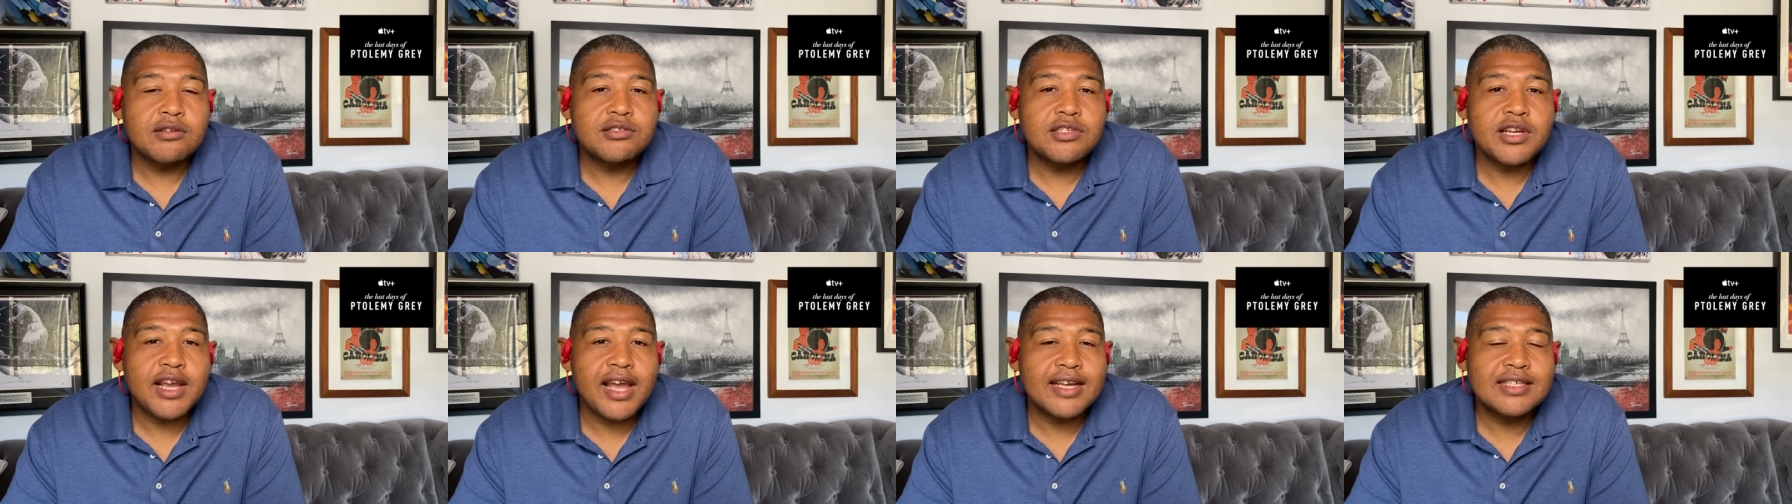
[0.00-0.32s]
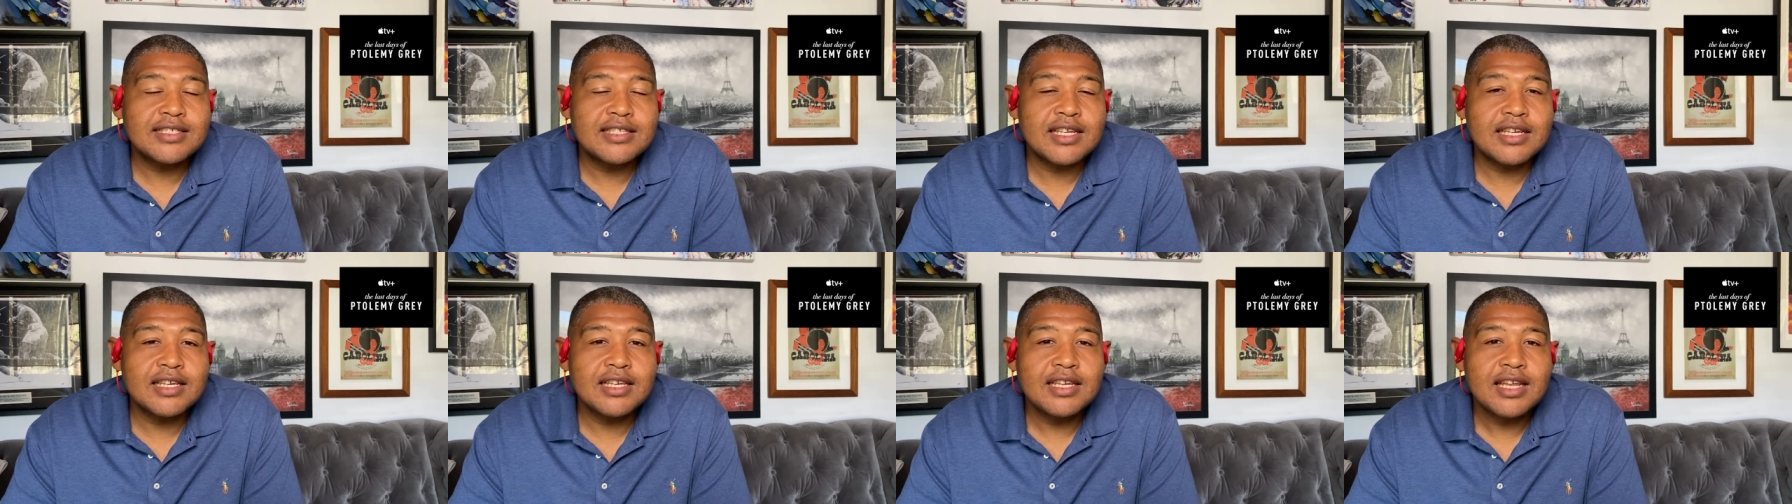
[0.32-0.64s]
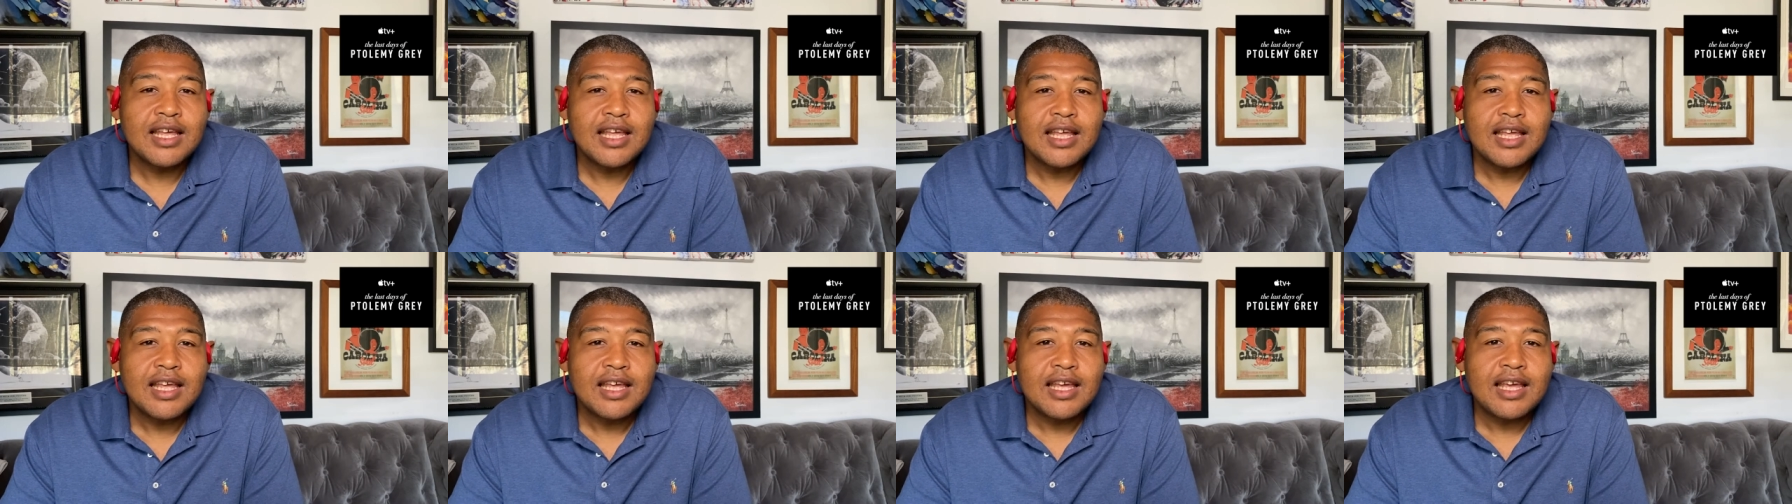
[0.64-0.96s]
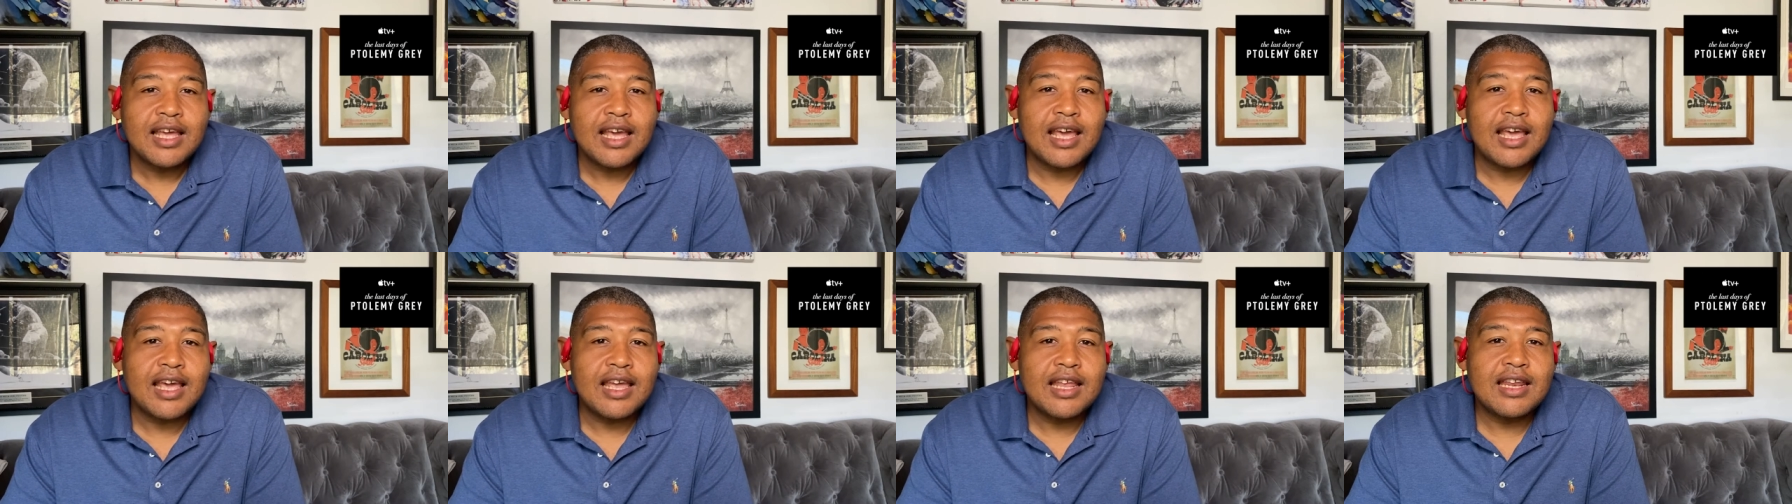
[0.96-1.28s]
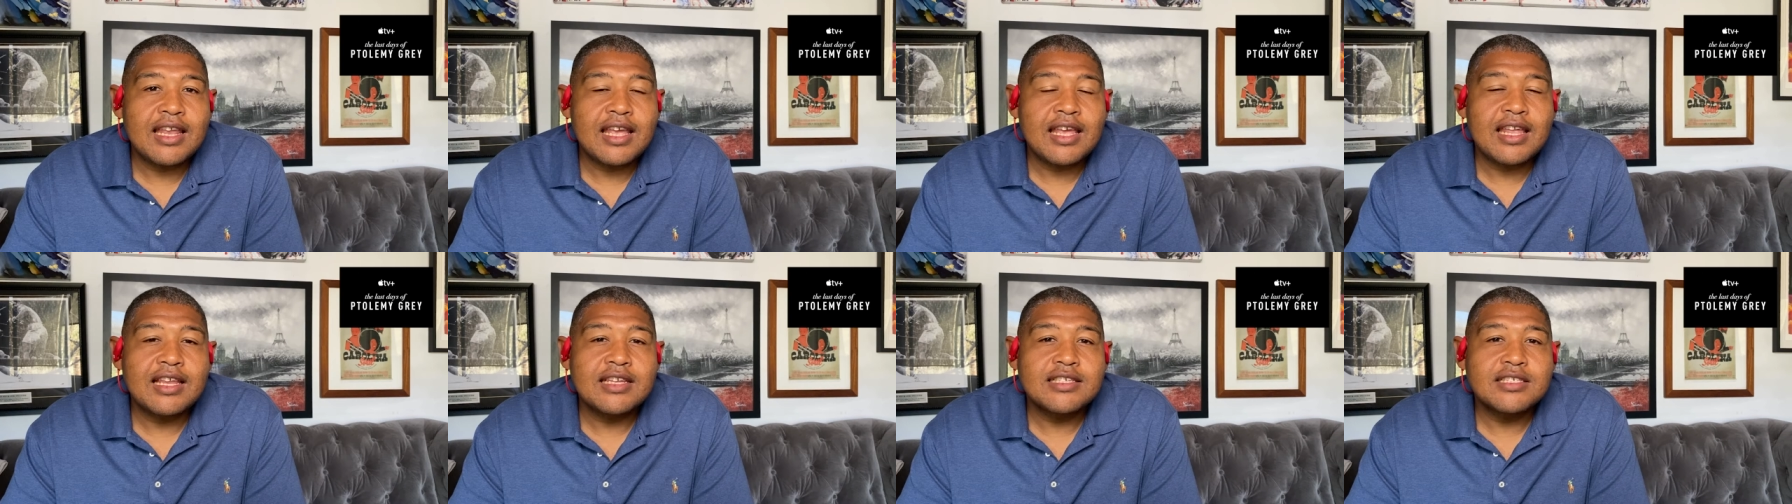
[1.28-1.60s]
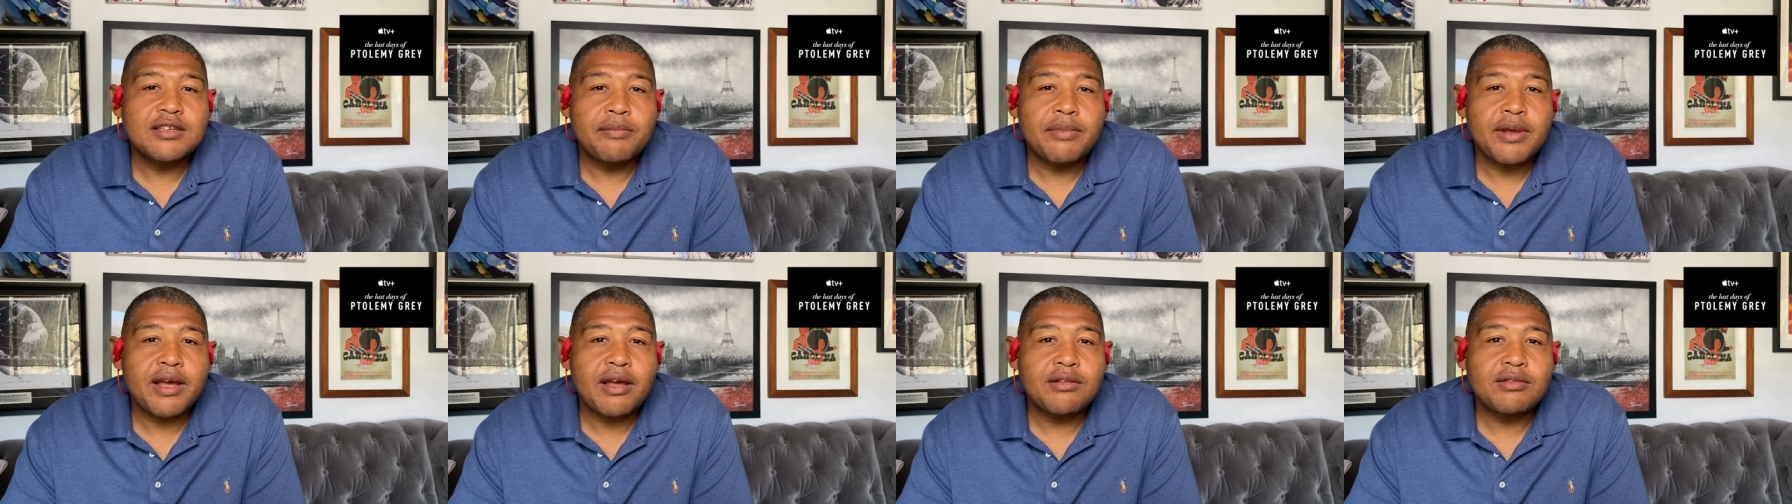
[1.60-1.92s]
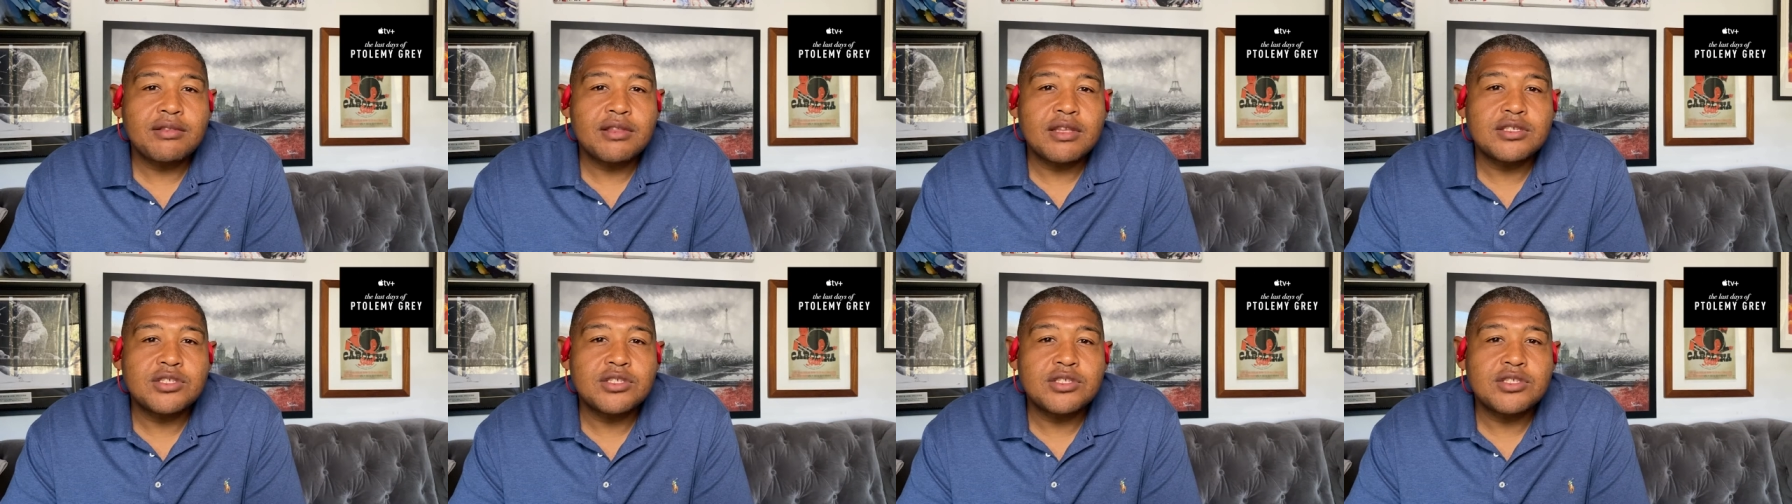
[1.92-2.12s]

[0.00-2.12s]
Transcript: Jackson, and it is about